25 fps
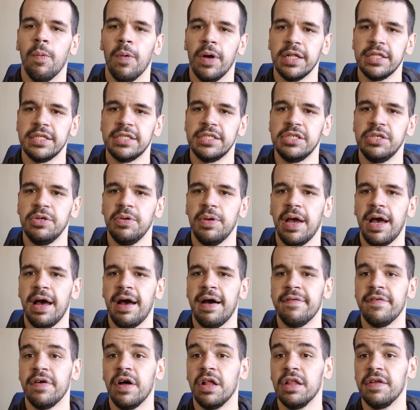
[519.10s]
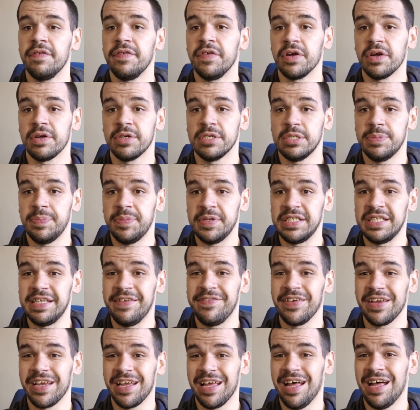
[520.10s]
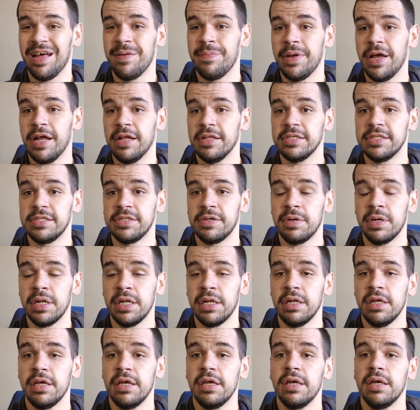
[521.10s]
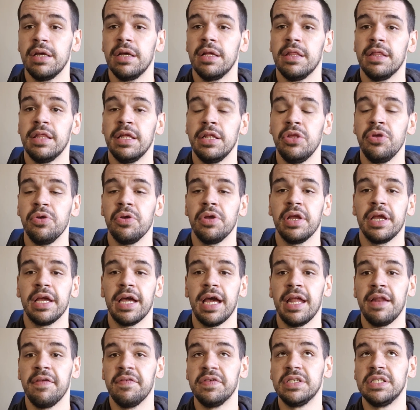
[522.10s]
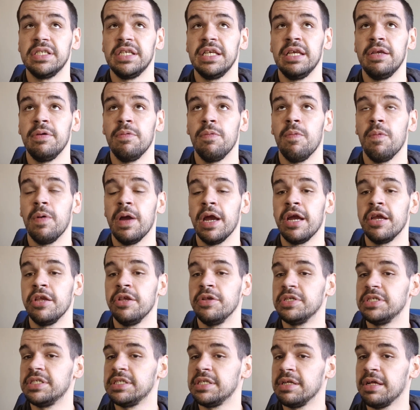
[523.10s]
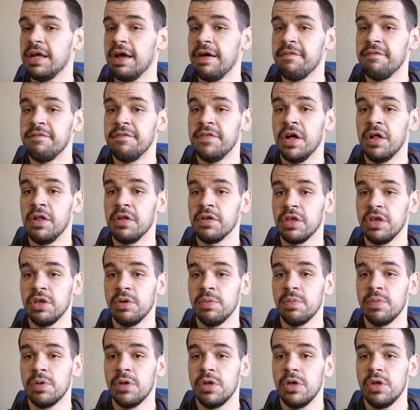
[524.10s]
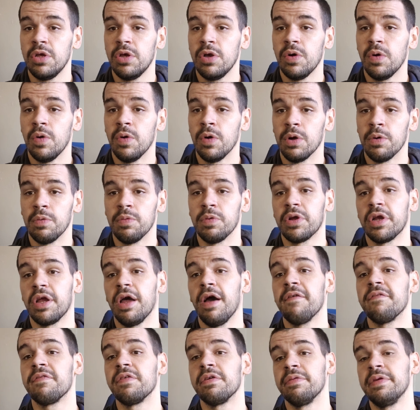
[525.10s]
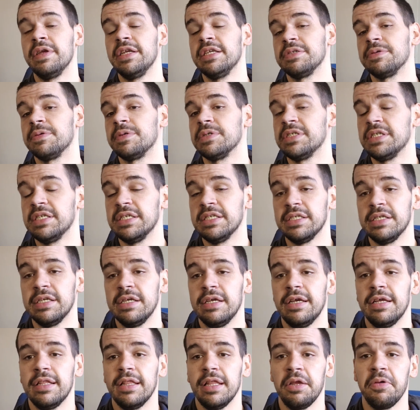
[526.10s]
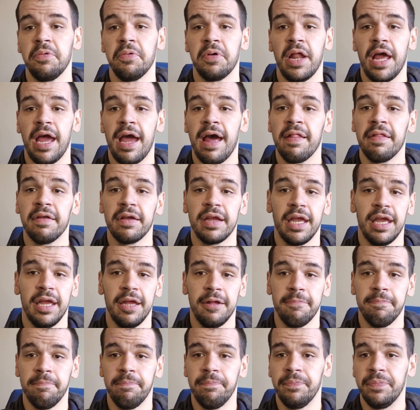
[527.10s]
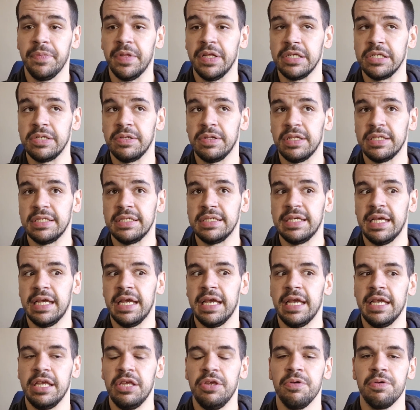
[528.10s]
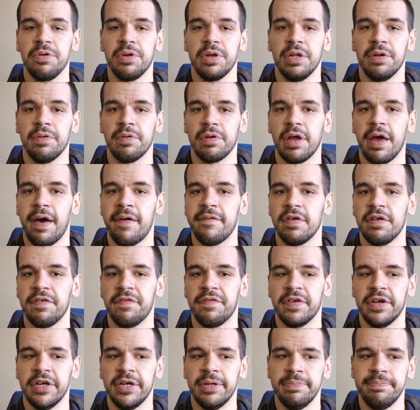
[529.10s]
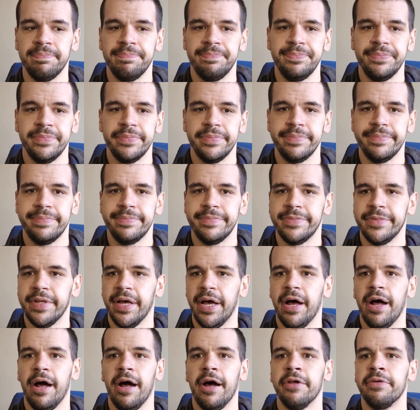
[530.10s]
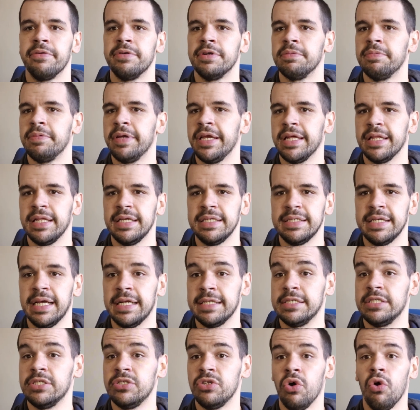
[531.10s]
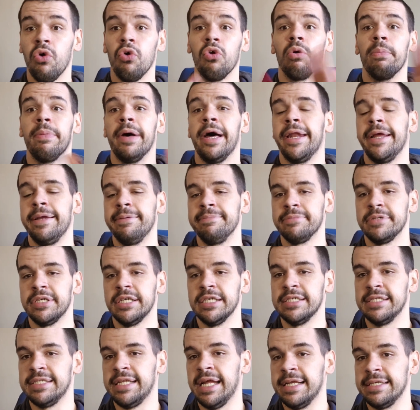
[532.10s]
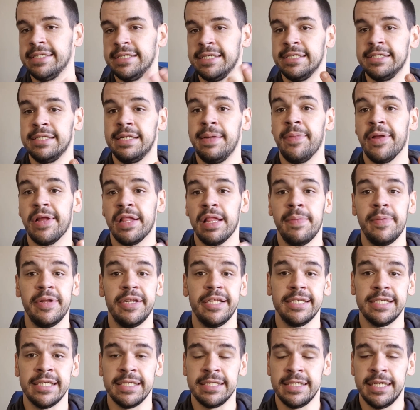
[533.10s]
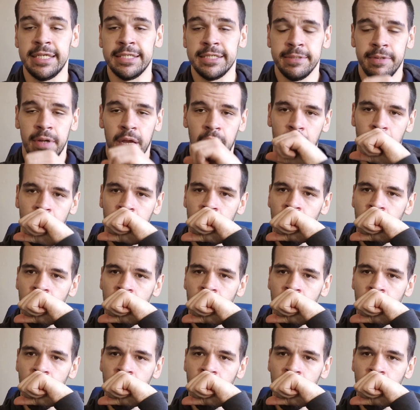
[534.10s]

Once you have all of your specific compounds thrown in, then you can kind of see where you still have volume or recovery resources that you want to allocate. So let's say you can recover from 100 weekly sets total body, because that systemic limit does exist.